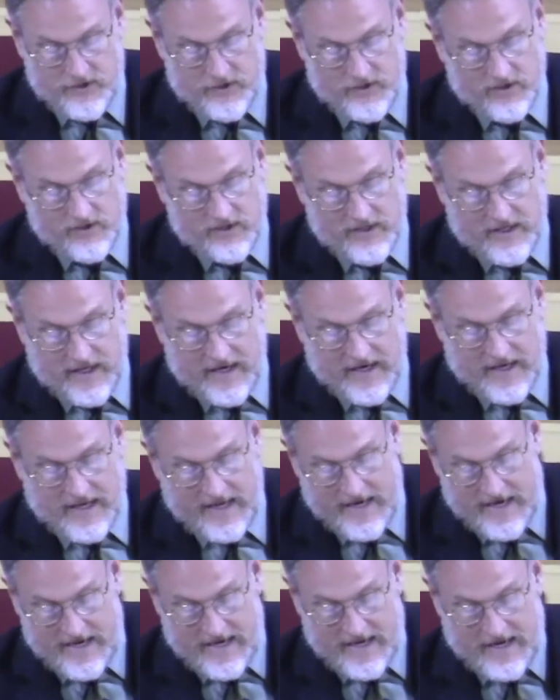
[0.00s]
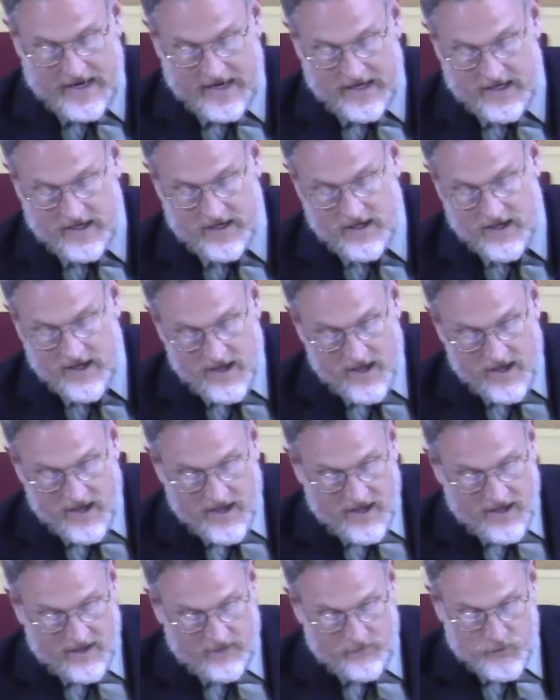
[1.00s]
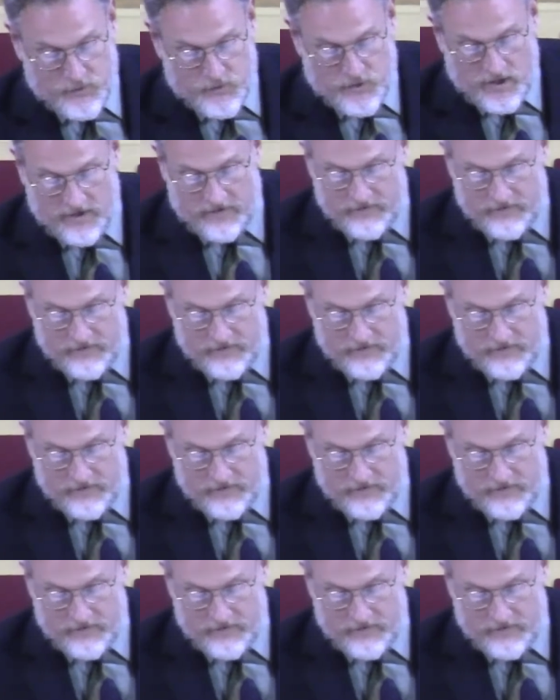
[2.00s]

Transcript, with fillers: you'll get a headache if you try to